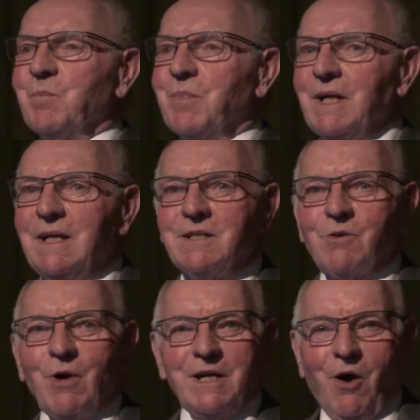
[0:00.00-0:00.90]
But it's a
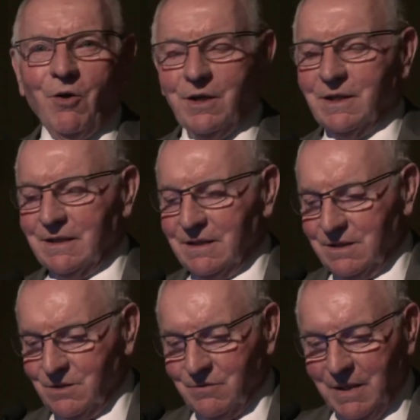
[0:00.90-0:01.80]
great honour
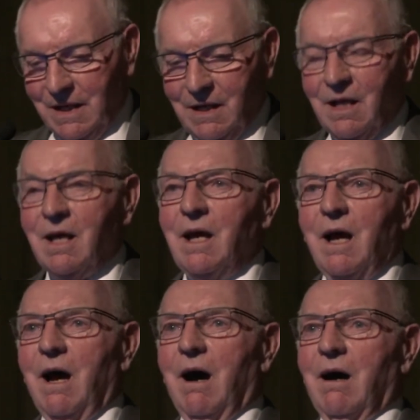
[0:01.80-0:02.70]
to have been
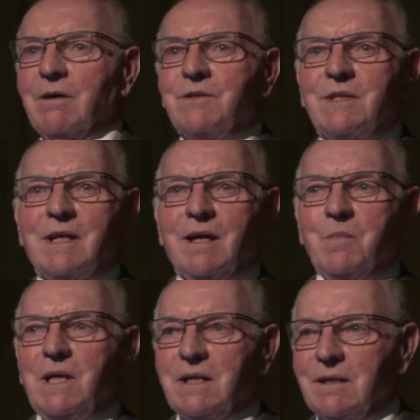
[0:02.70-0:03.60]
asked to come
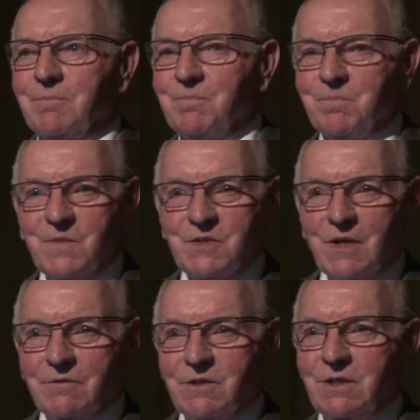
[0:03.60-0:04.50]
here this
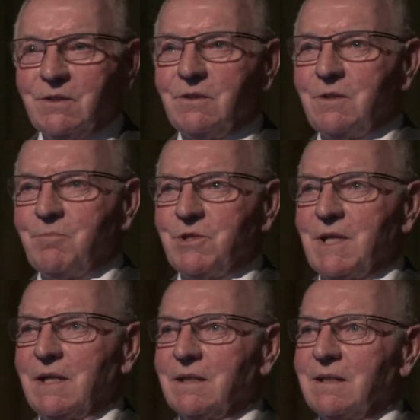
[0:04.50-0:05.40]
afternoon to
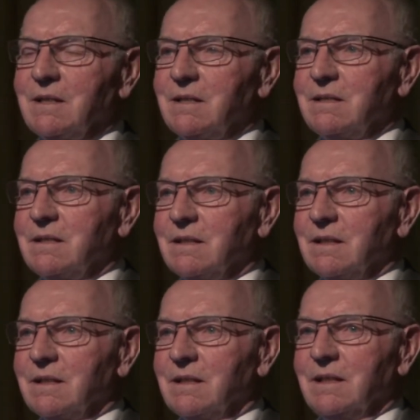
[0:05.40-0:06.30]
present
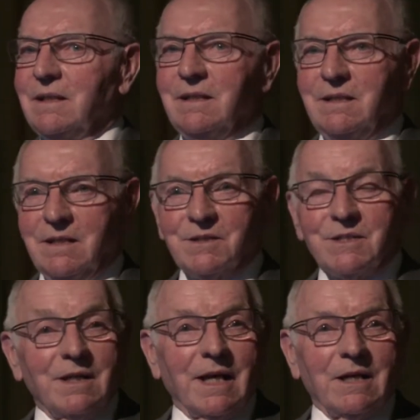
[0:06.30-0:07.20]
the
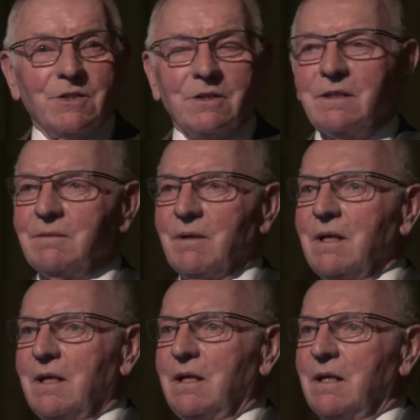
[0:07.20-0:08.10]
Dunster Lecture.
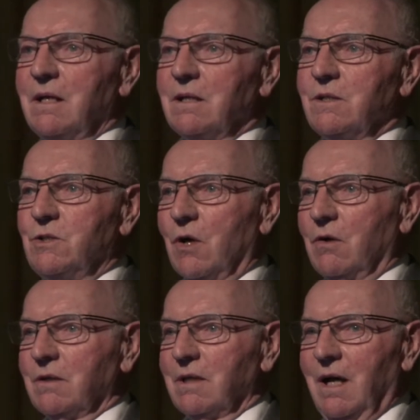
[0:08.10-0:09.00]

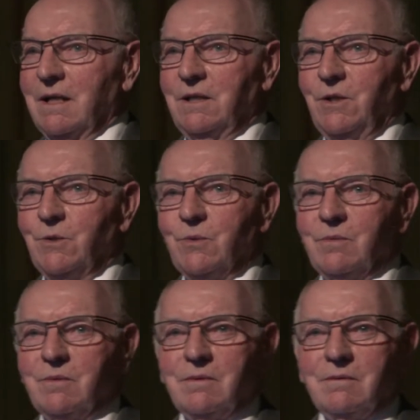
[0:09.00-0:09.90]
John, I knew
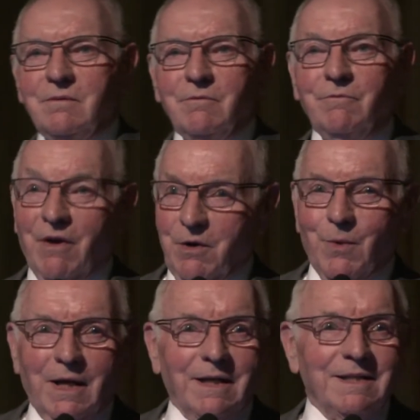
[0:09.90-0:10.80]
very
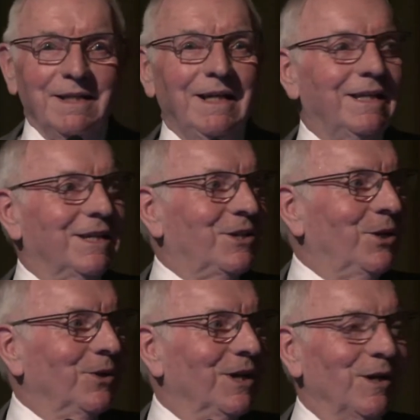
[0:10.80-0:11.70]
well indeed, as
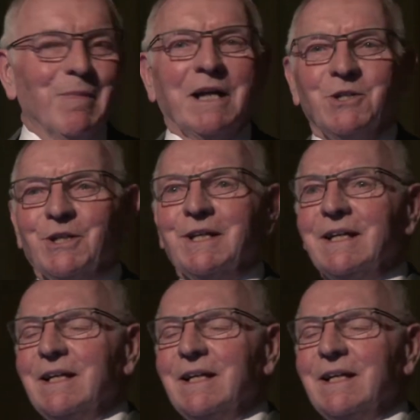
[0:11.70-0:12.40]
you can imagine.